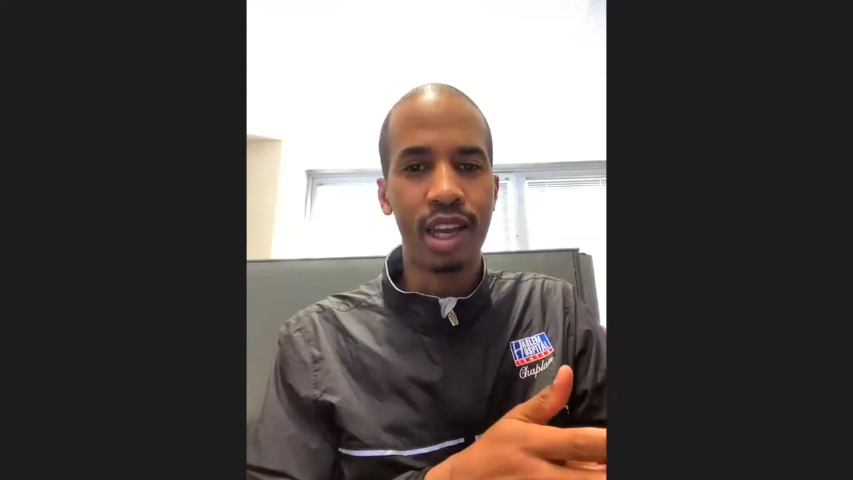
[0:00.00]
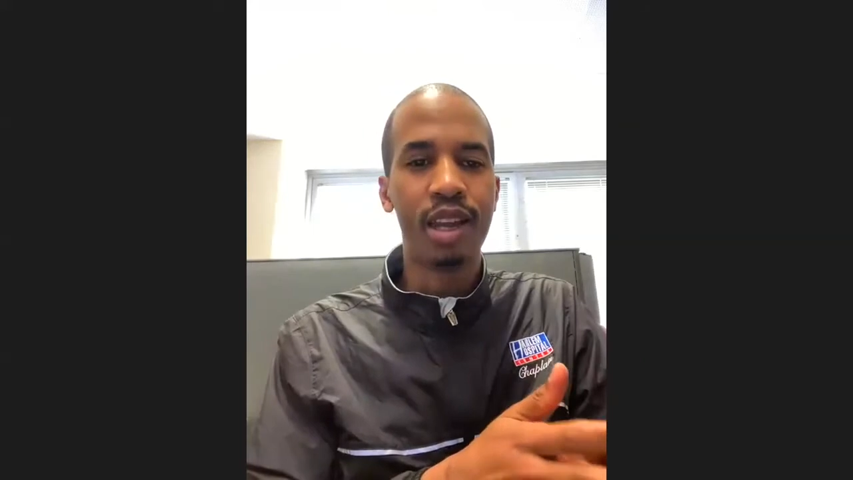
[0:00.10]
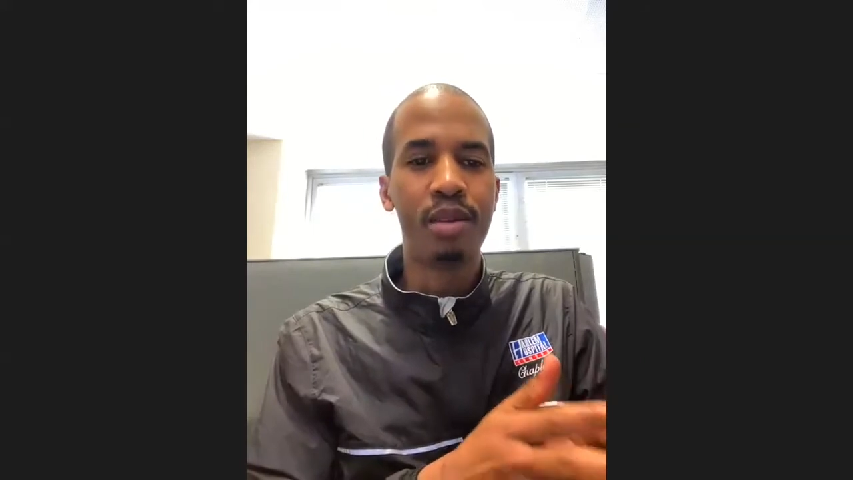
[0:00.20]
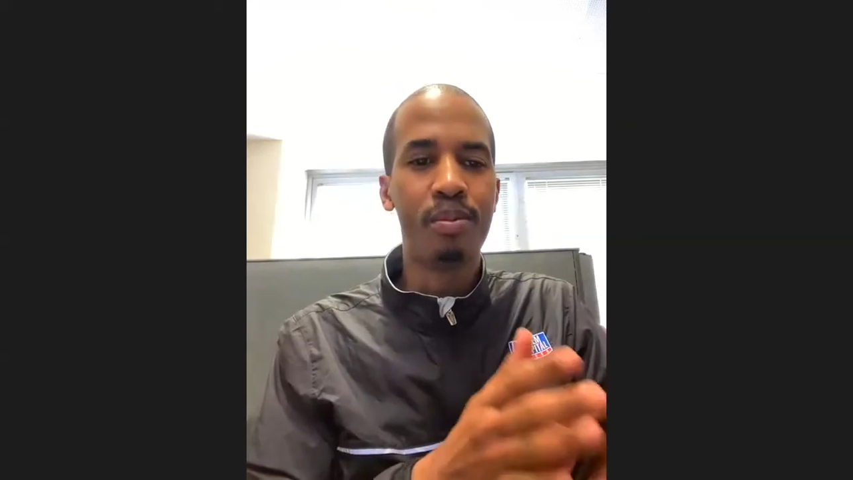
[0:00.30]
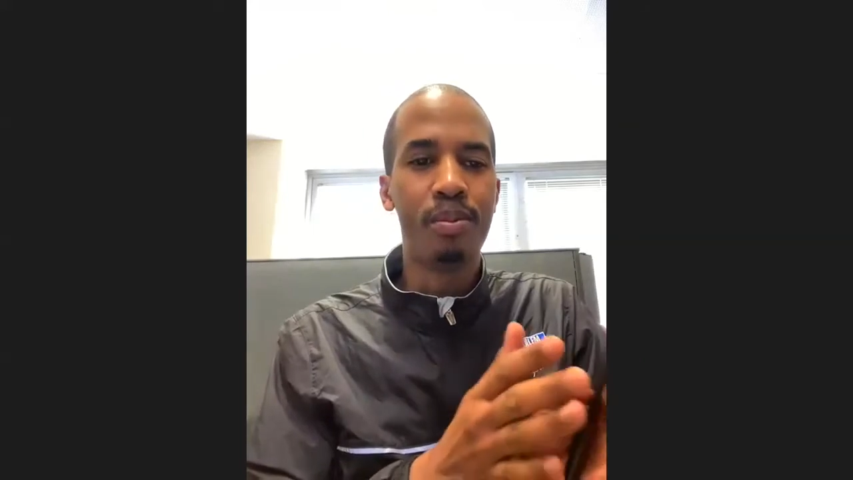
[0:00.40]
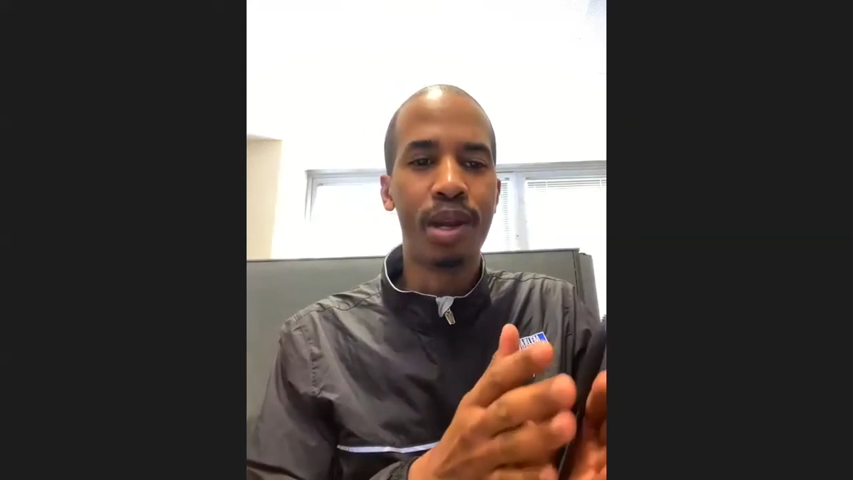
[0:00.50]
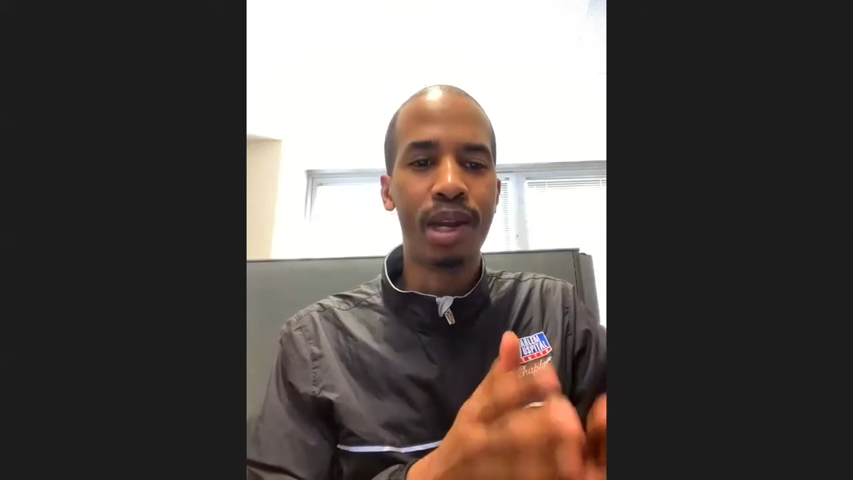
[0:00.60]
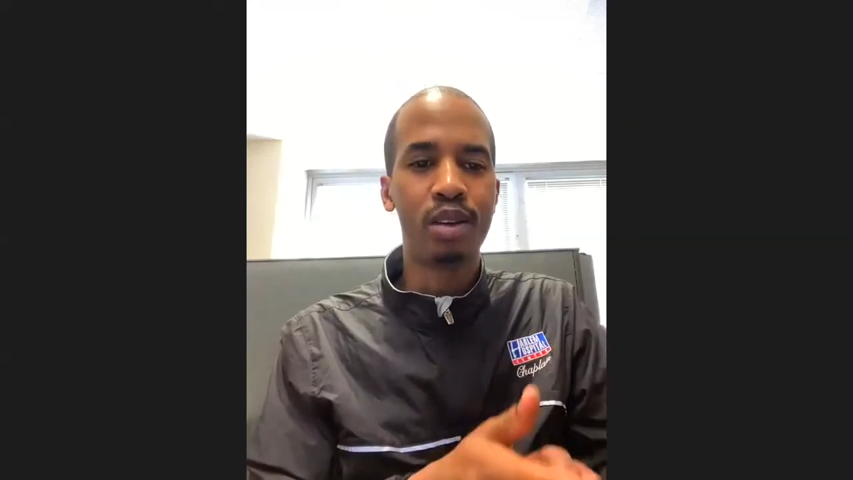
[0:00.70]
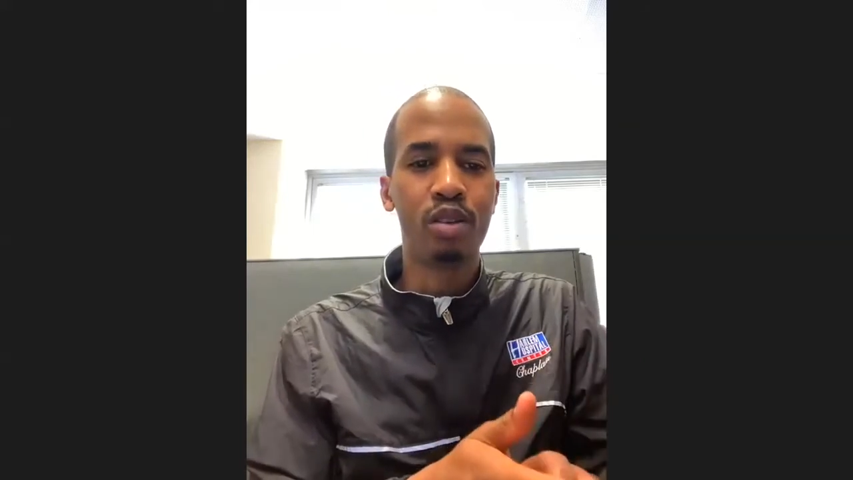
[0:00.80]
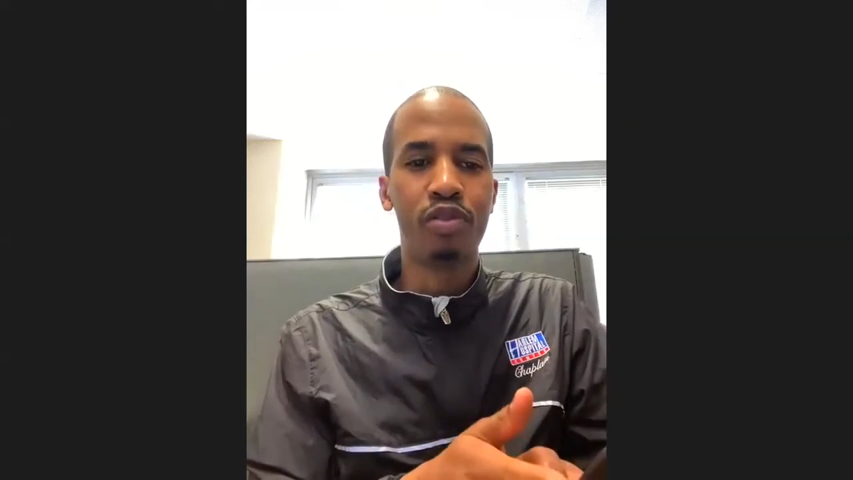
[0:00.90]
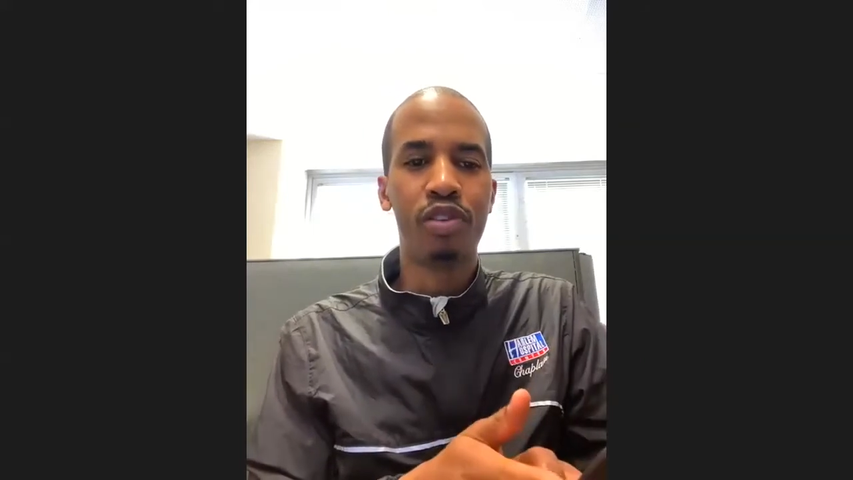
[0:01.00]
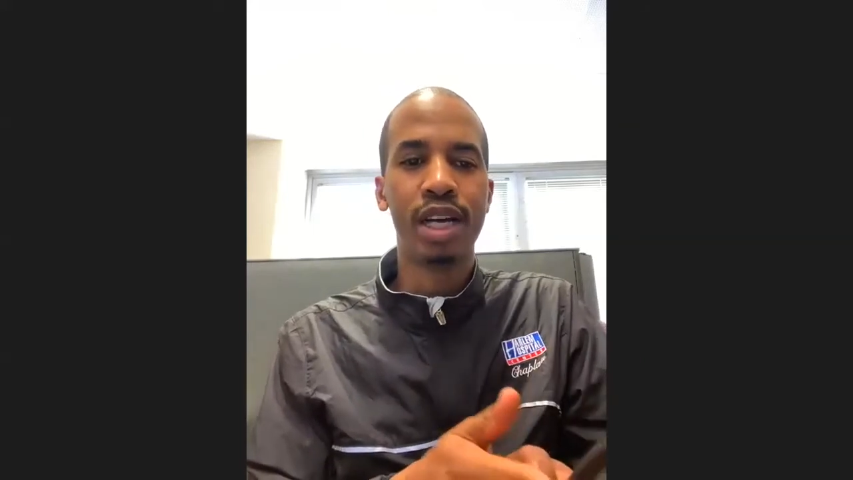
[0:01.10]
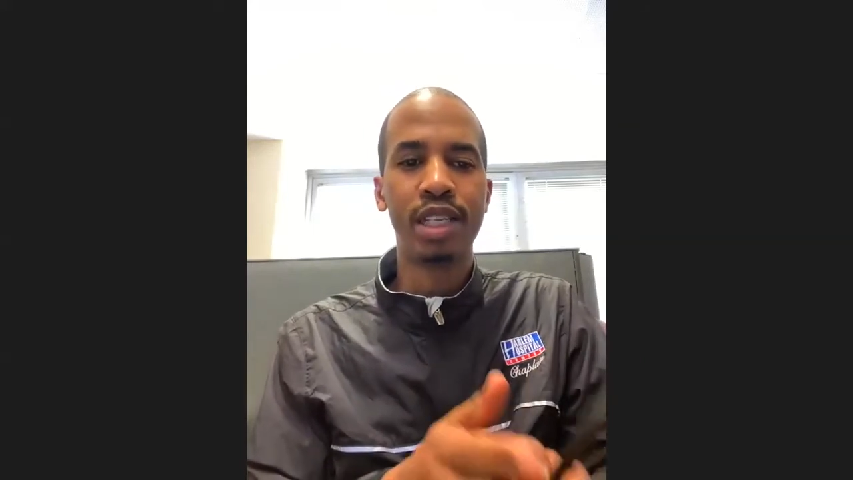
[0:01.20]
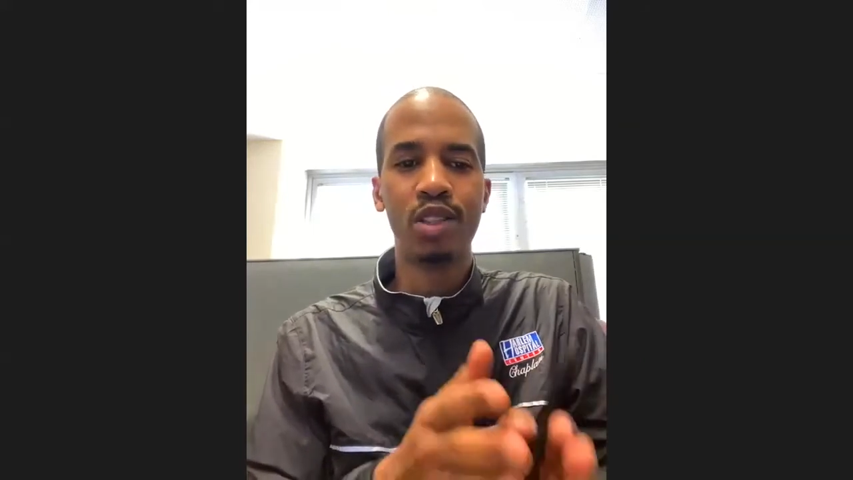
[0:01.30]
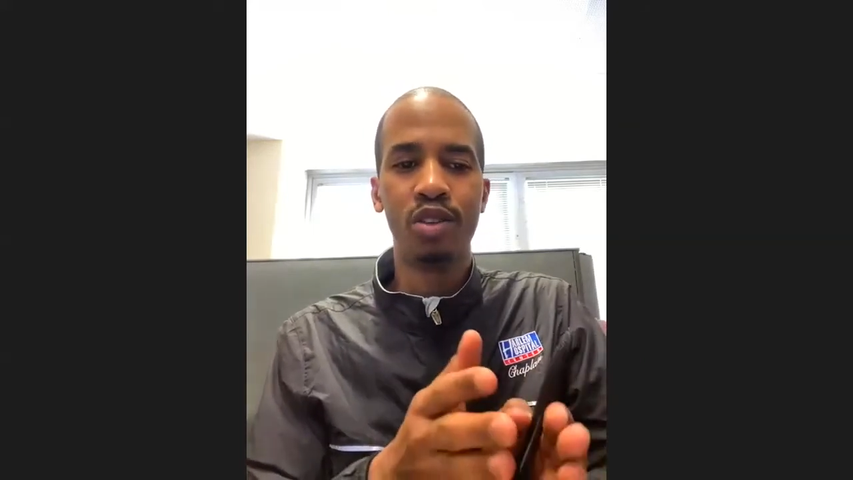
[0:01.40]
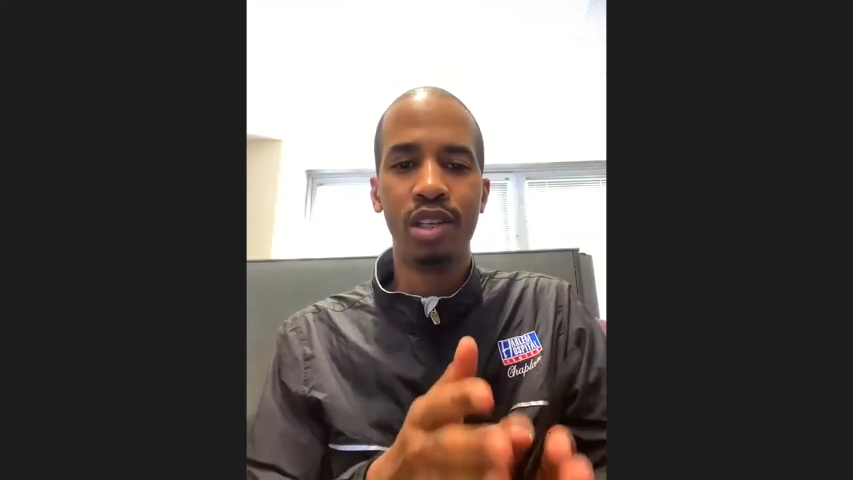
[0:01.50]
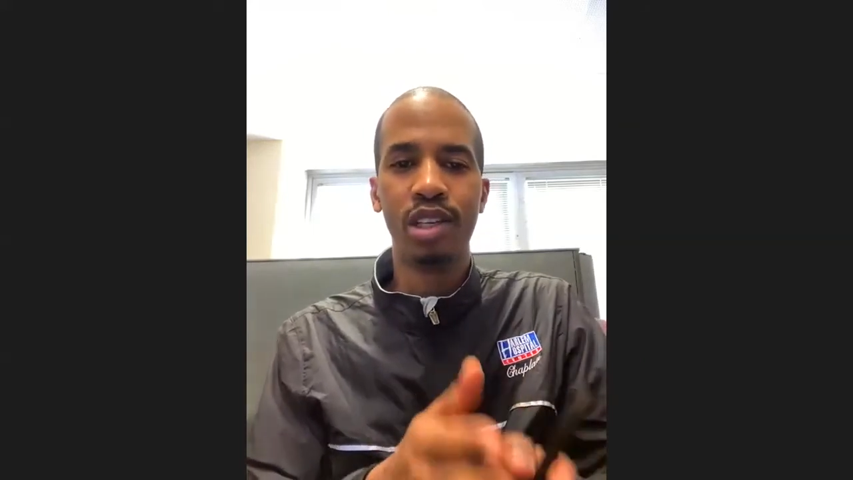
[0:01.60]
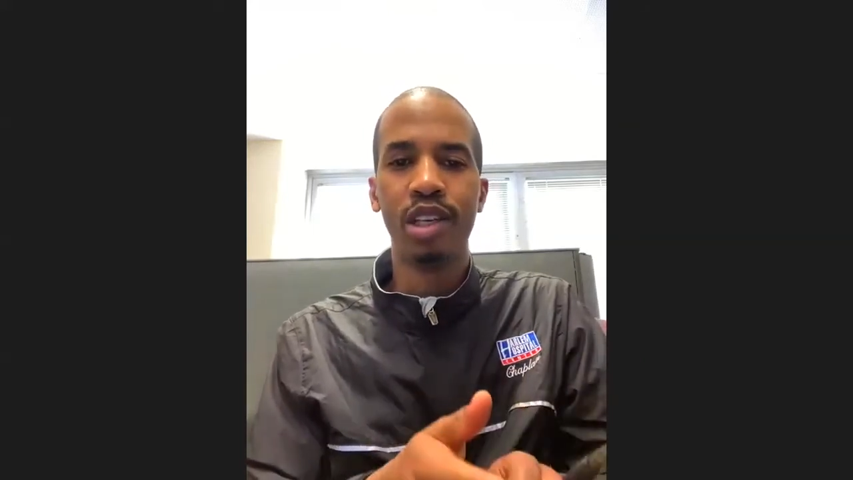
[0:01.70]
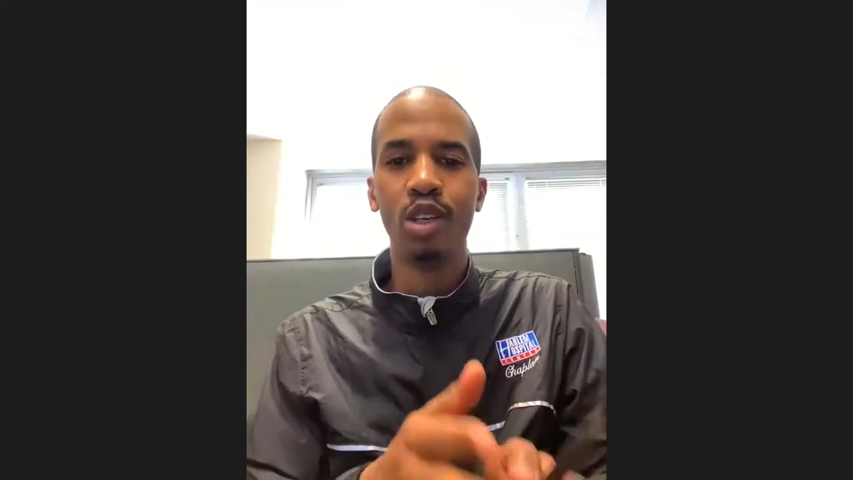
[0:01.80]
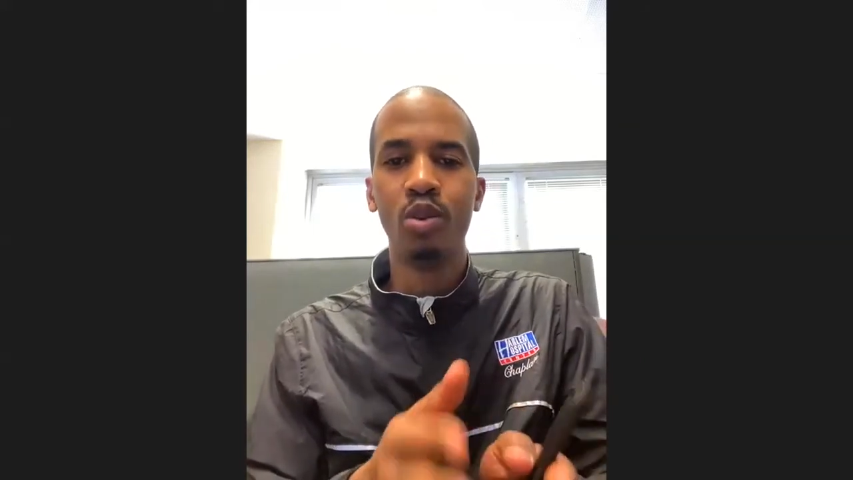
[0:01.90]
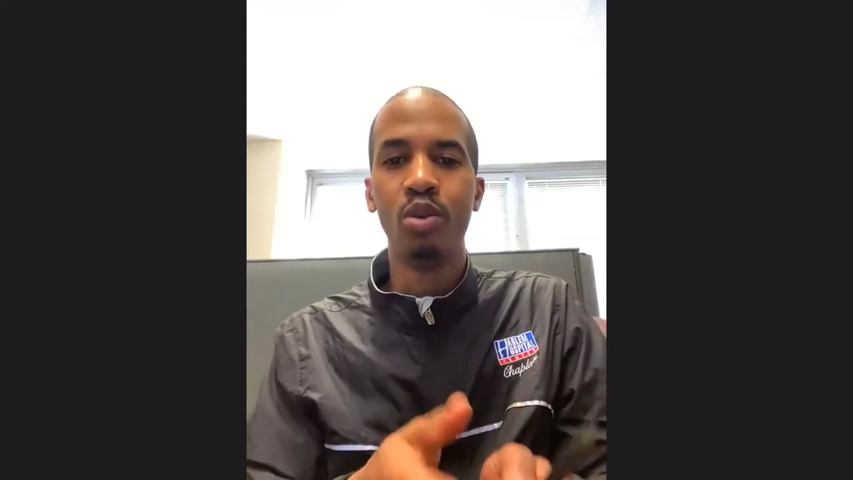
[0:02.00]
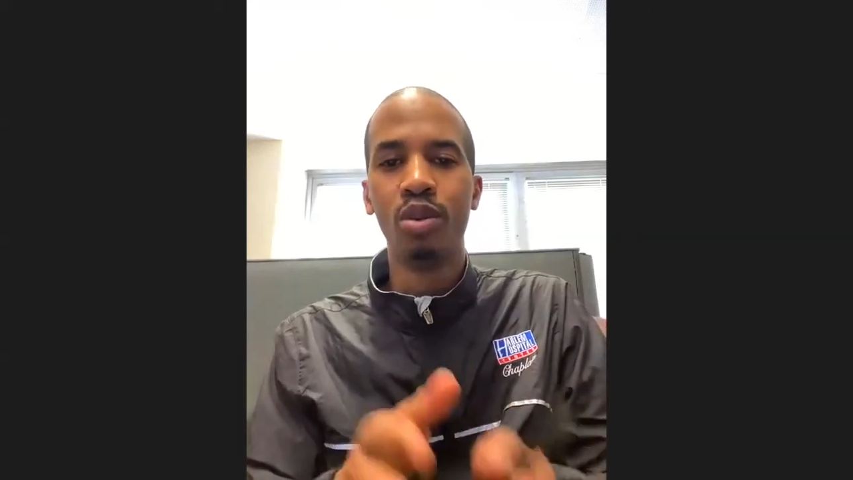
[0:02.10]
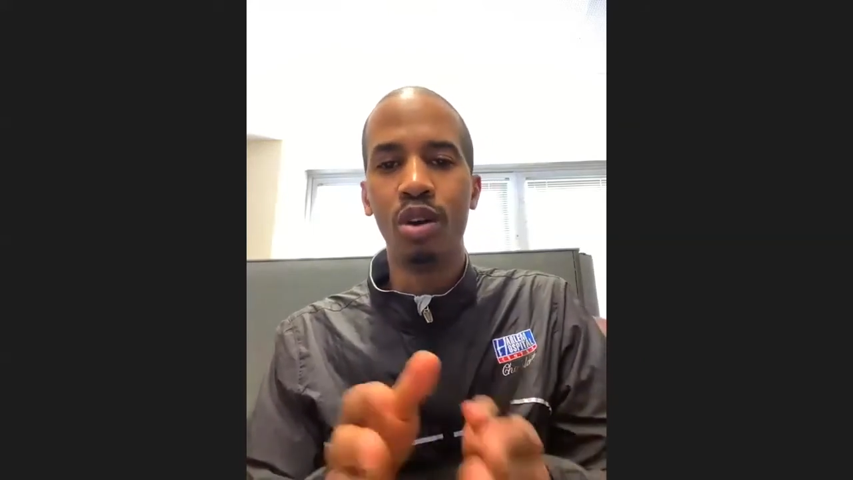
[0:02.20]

and break the fast the day you